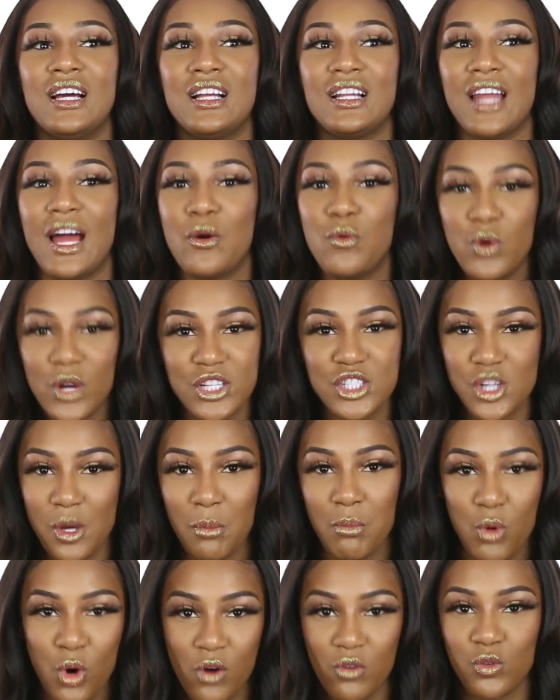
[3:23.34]
where's
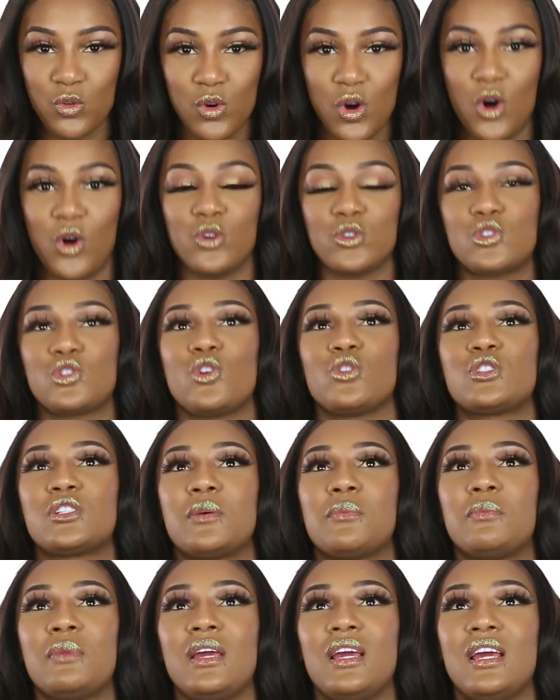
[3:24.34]
your moral code? So
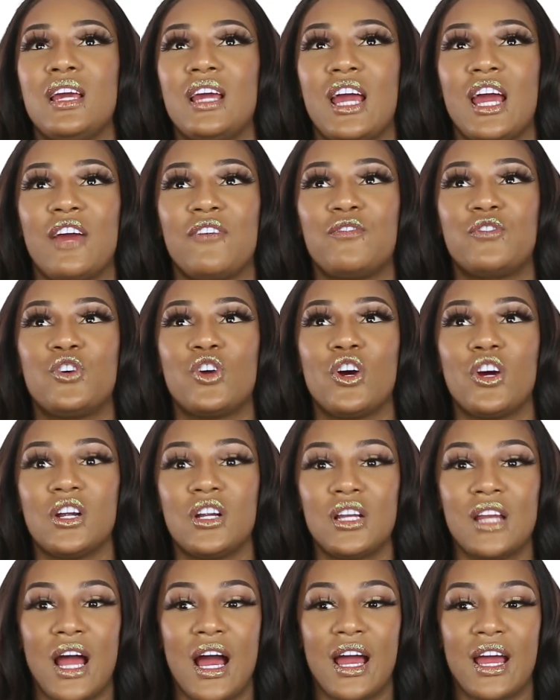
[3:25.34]
to me, if
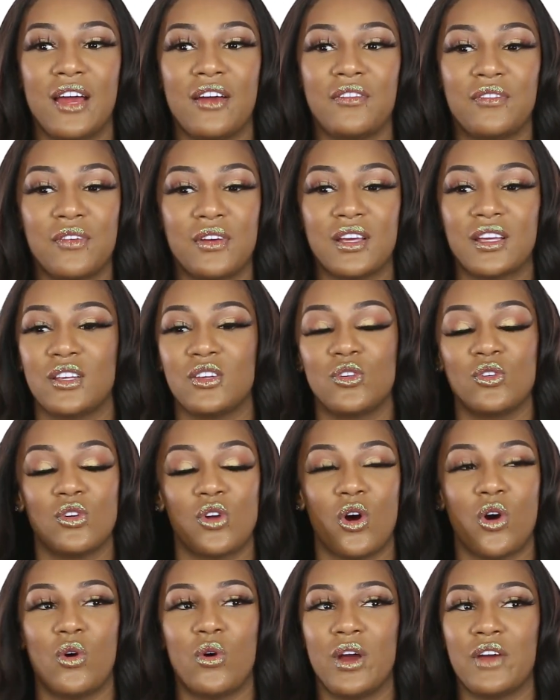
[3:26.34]
you're not
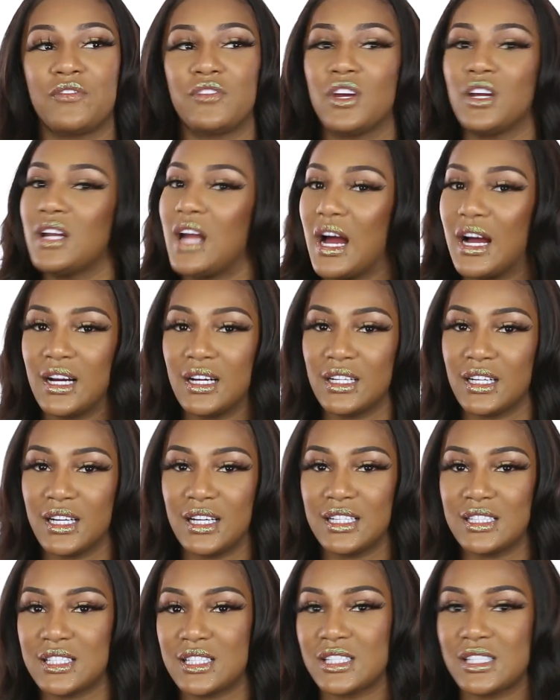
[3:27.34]
gonna
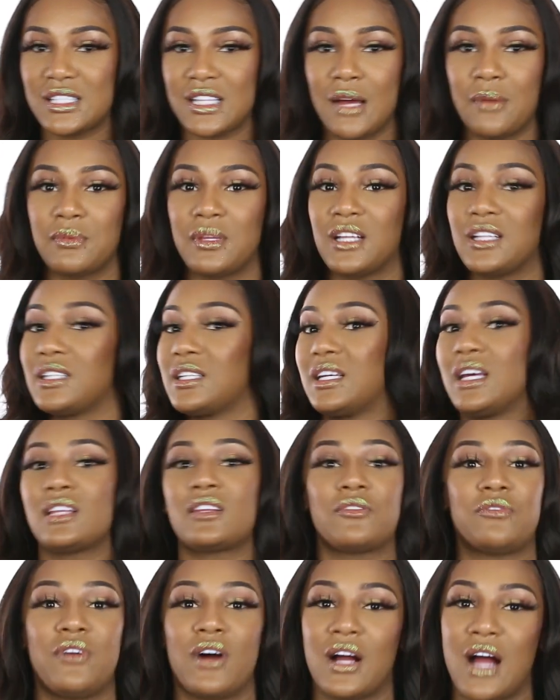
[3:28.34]
intercept, then
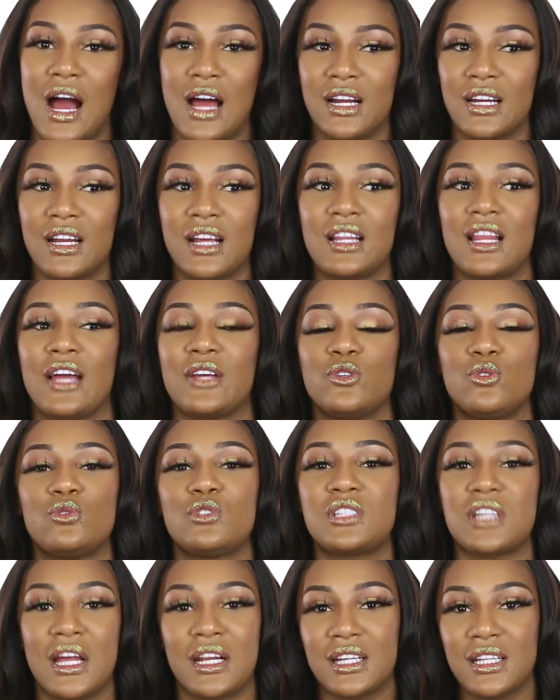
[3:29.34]
get the fuck out of there. Like
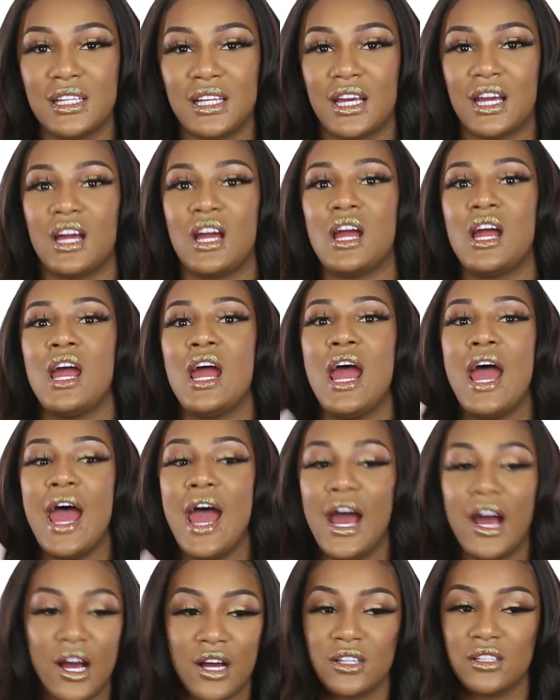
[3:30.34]
you standing there
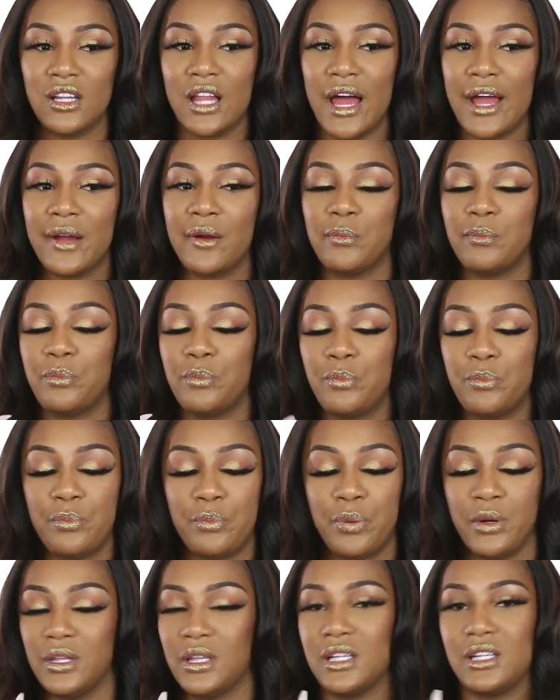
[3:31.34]
like
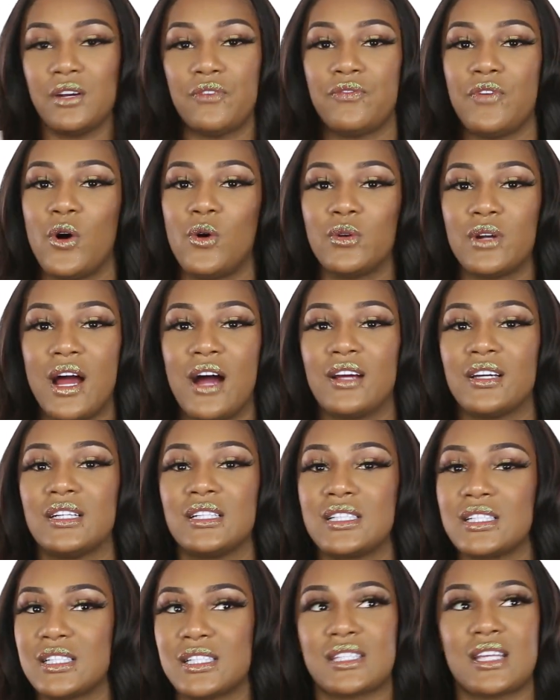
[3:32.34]
pulling a phone out,
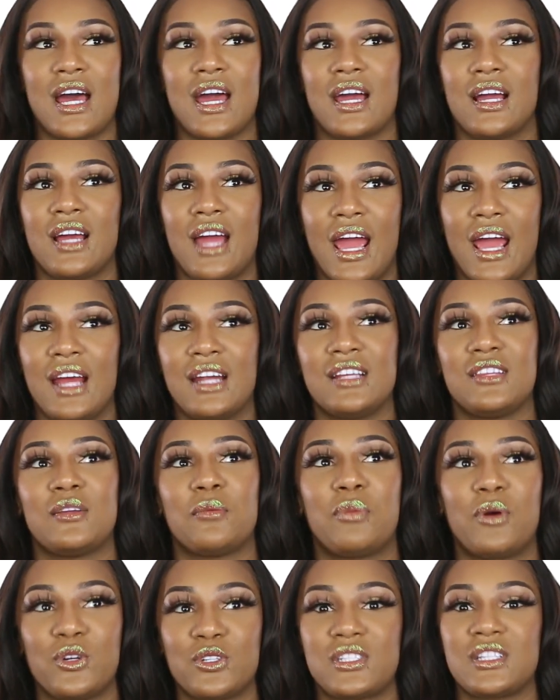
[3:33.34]
you're just like aiding
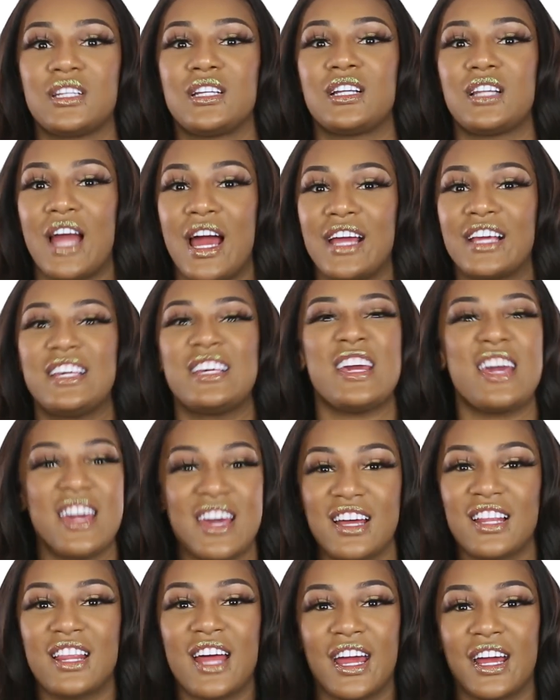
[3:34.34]
the person in like,
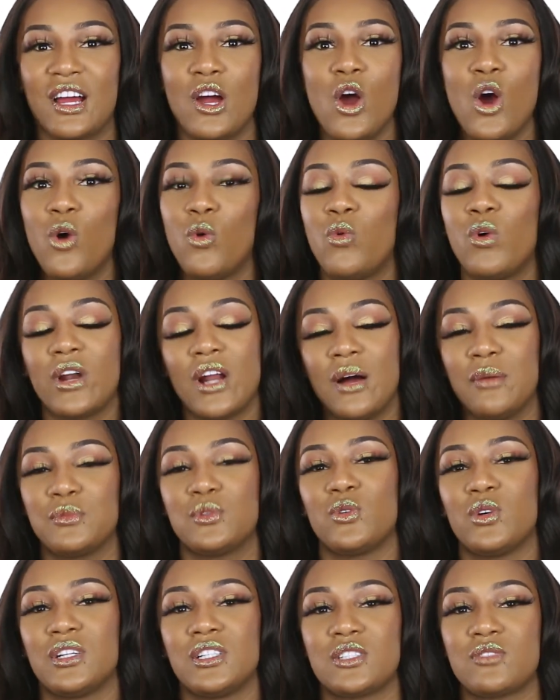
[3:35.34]
yeah, like what I'm
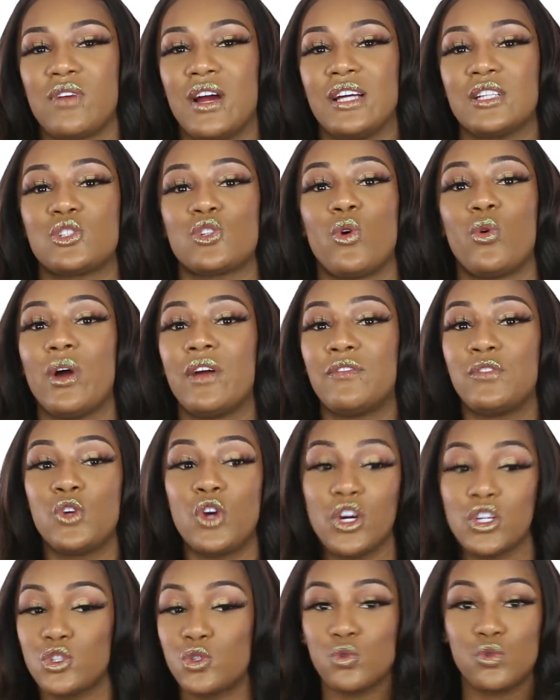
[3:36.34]
doing is right. So if
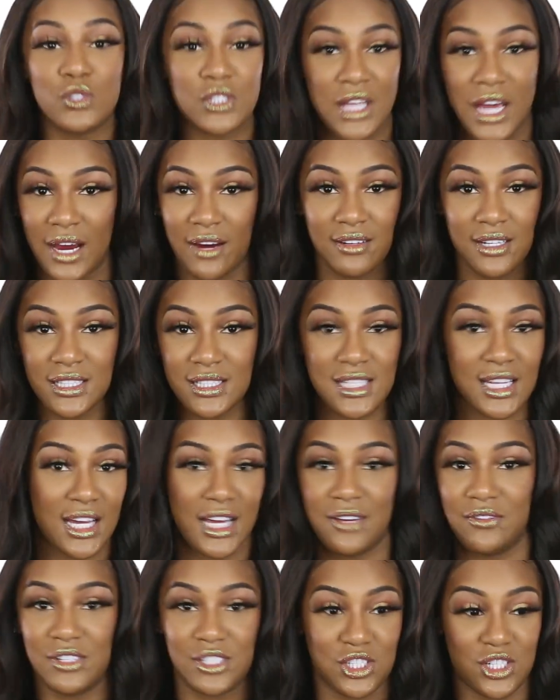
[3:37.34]
you're too scary to
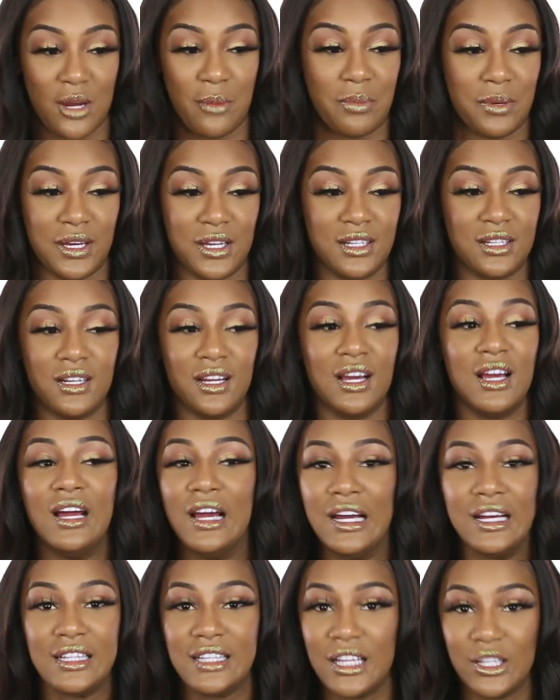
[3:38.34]
even jump in,
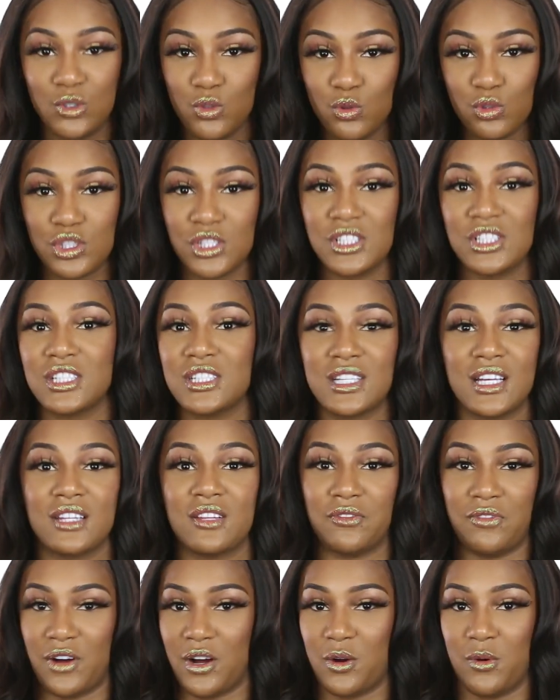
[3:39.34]
then you should just
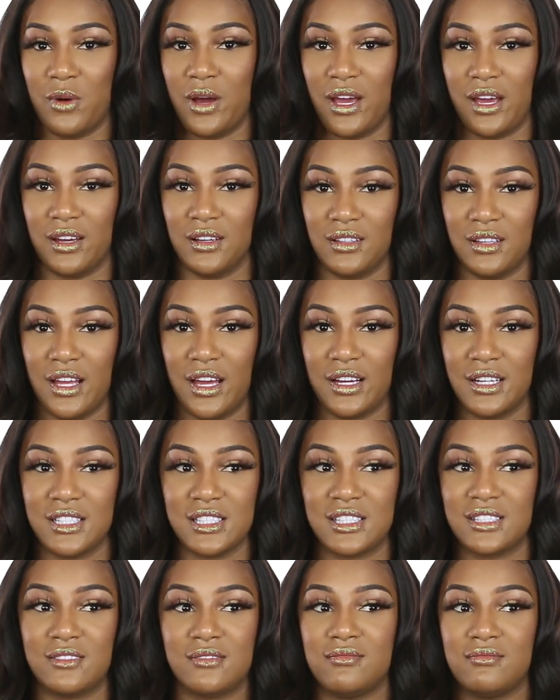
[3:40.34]
get the fuck away. Like,
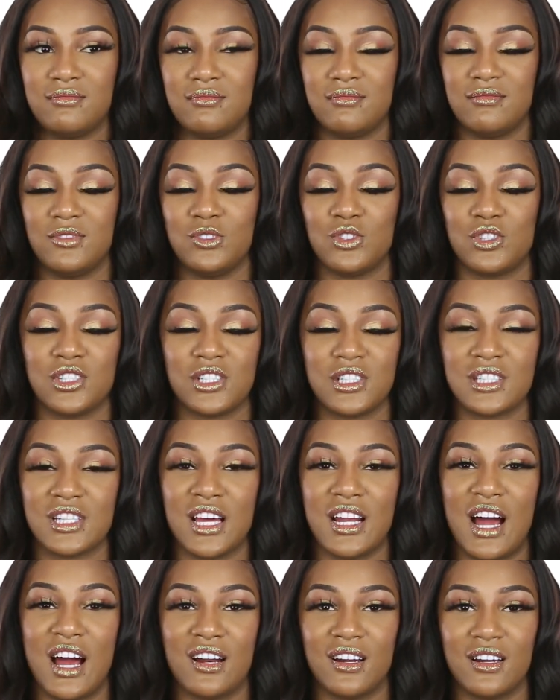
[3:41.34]
'cause you should just
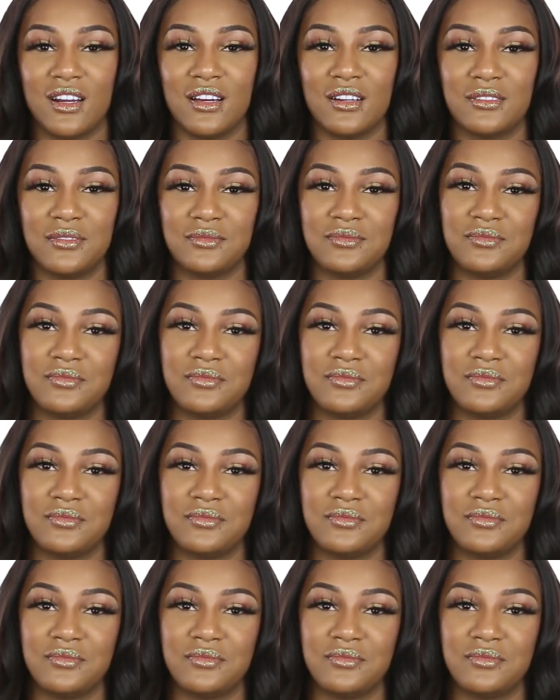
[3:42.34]
get out of there.